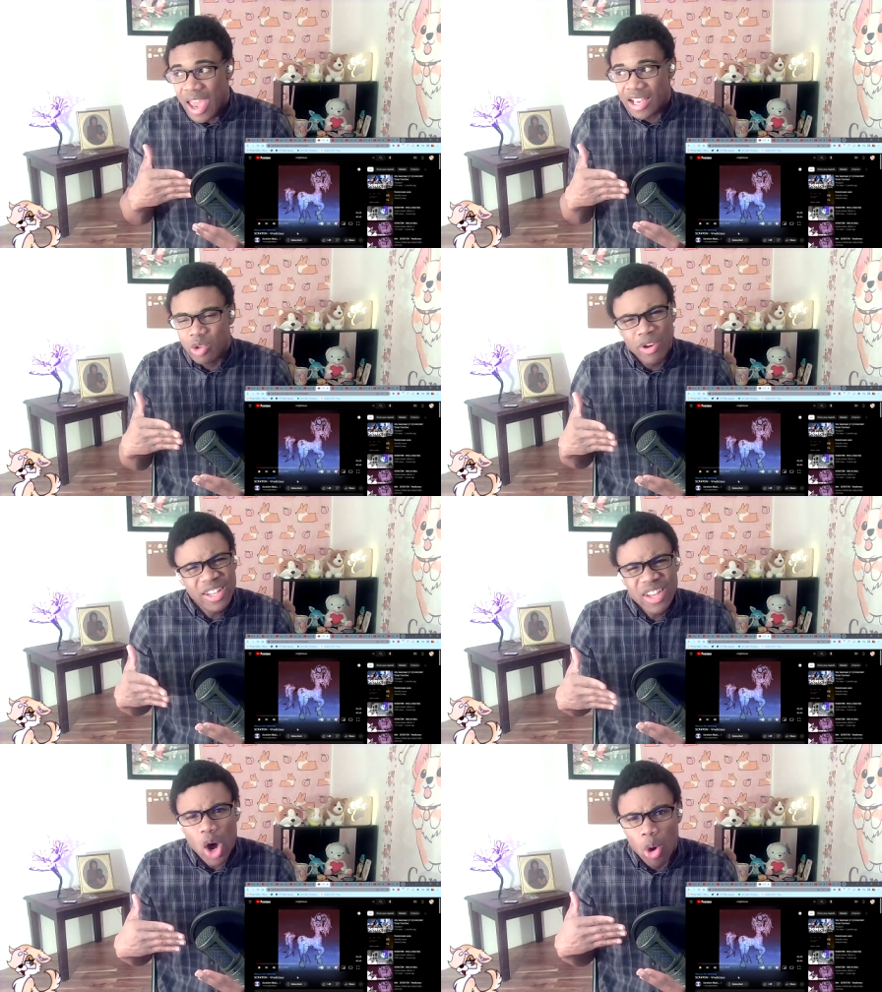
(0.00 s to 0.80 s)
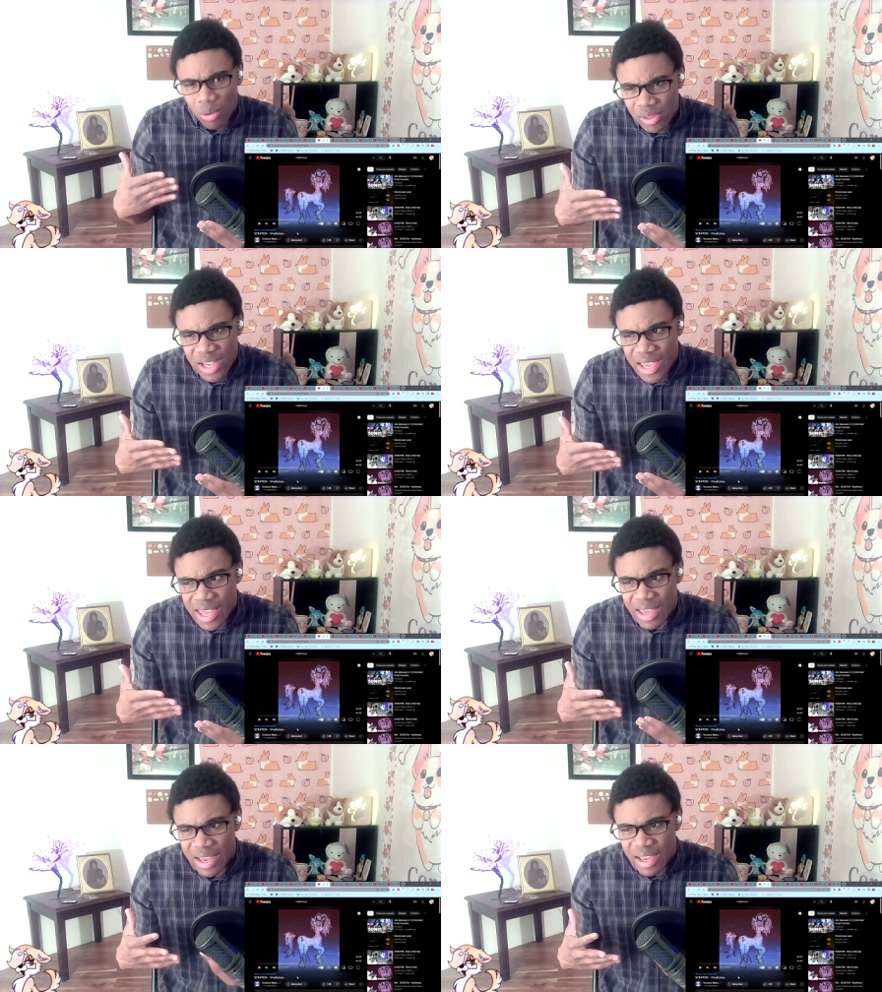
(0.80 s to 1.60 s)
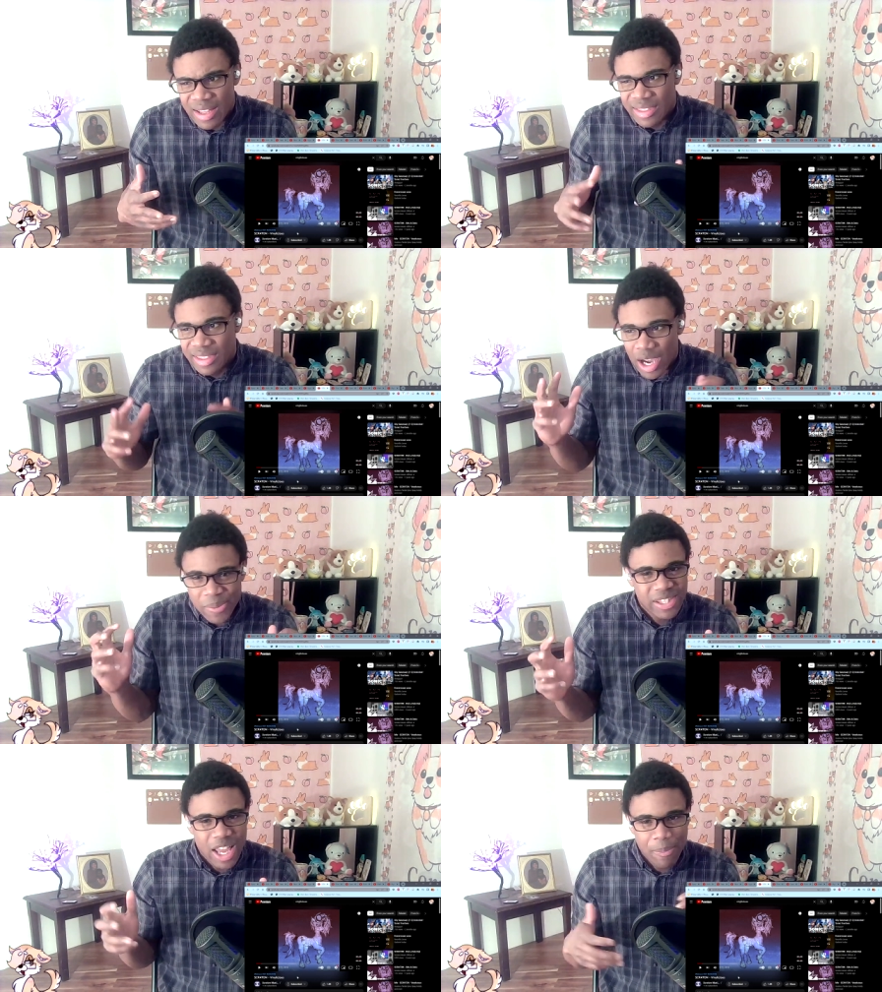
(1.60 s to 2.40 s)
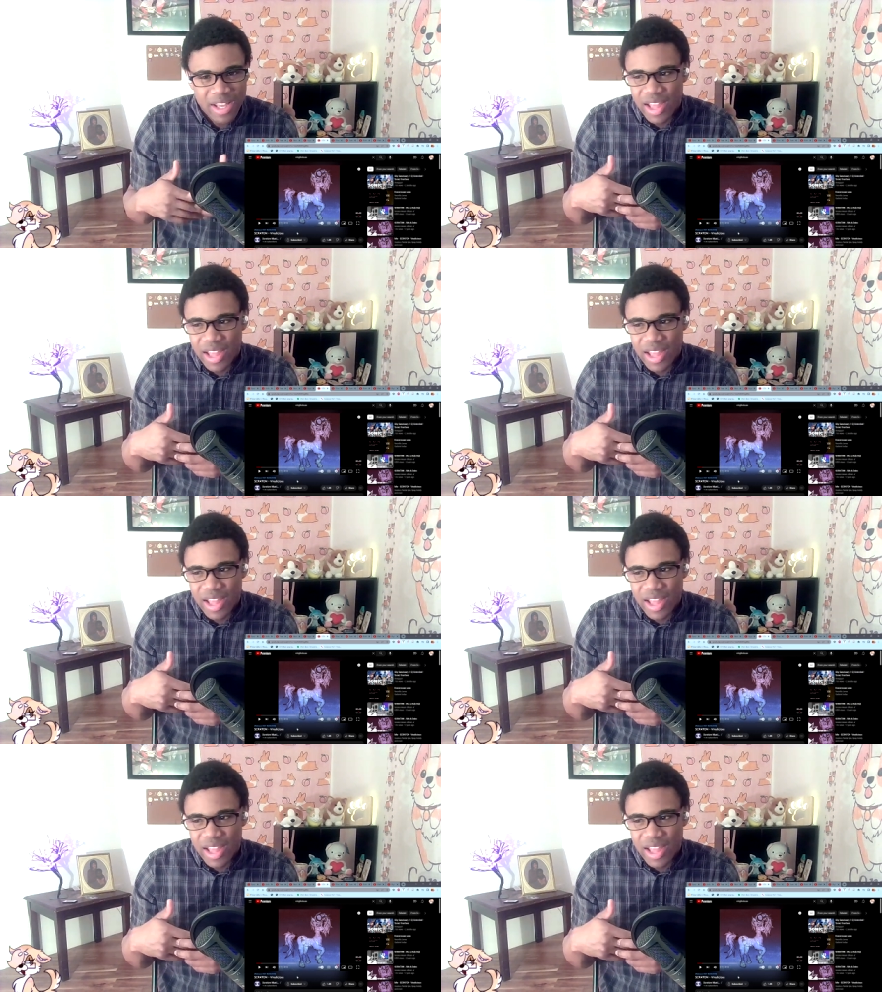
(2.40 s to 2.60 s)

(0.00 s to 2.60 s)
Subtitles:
it's one of the only dubsteppy